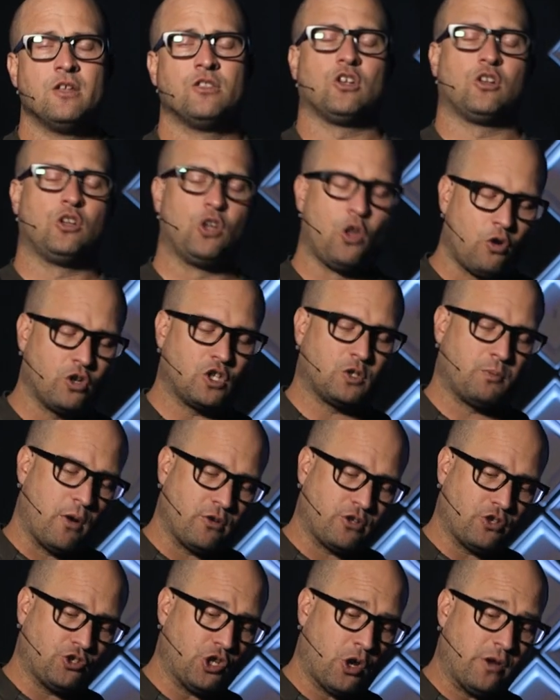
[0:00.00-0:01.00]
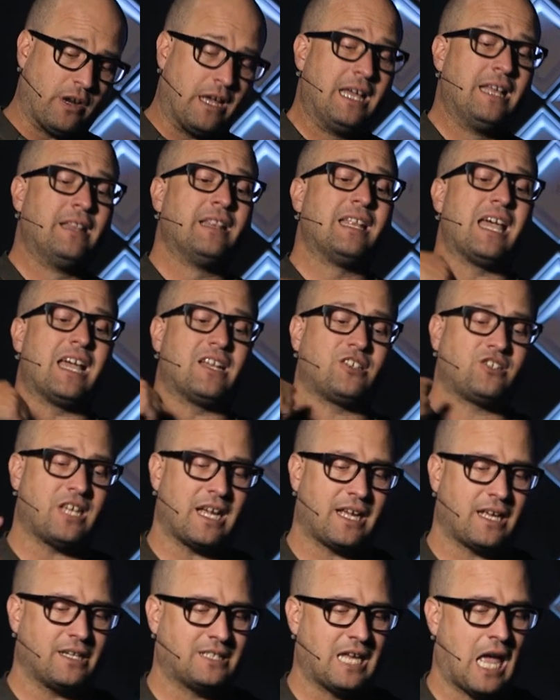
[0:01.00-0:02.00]
The Lord spoke to Jonah a
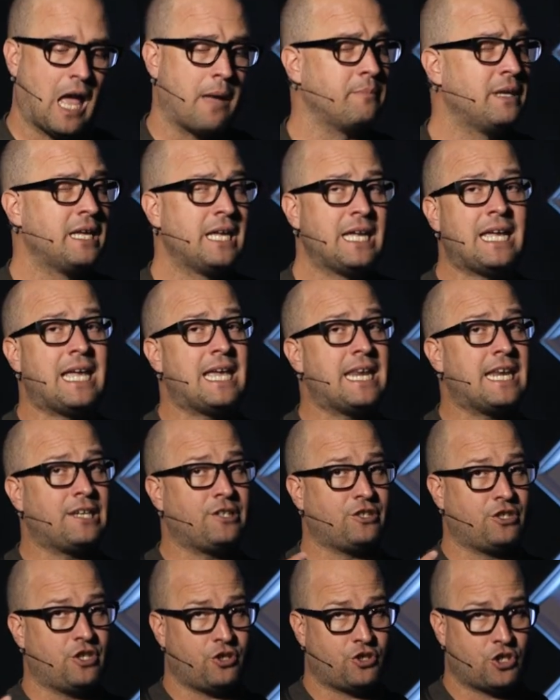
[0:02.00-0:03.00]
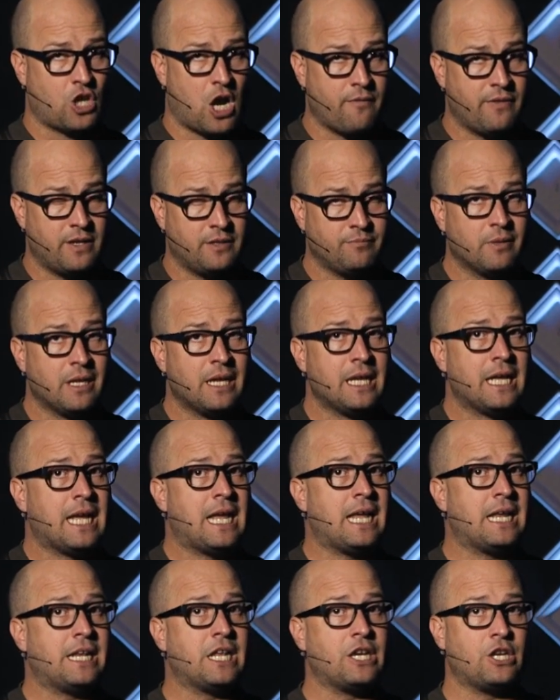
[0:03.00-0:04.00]
second time. He didn't deserve it.
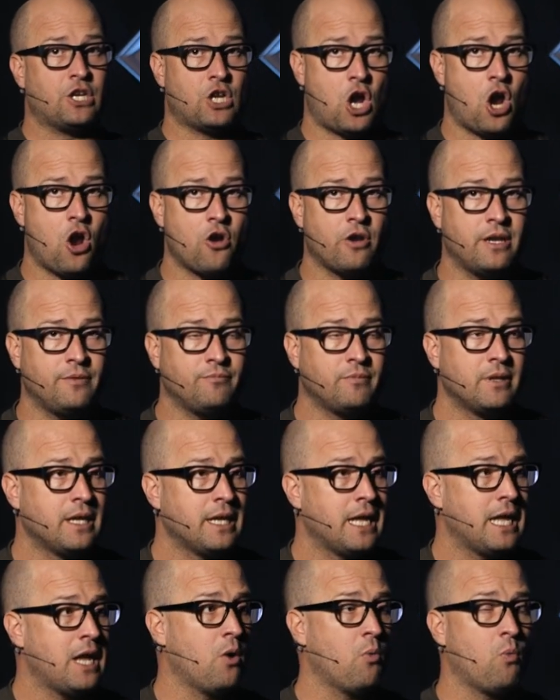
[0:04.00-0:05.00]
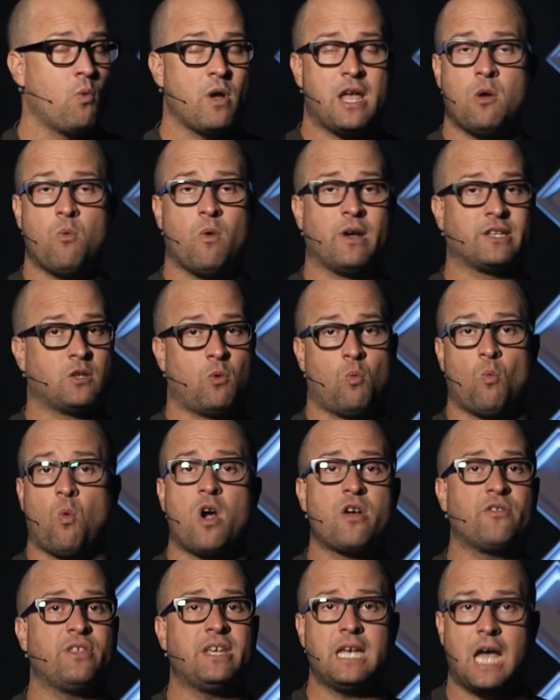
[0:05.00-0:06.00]
He didn't earn it. He wasn't
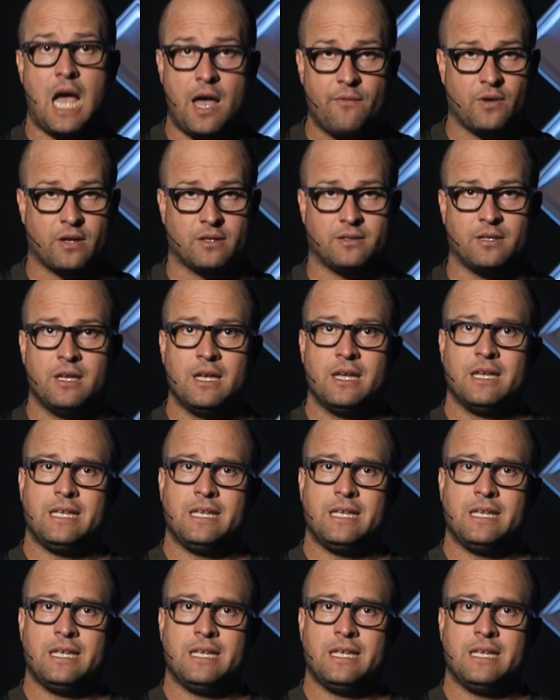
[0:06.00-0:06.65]
worthy of it.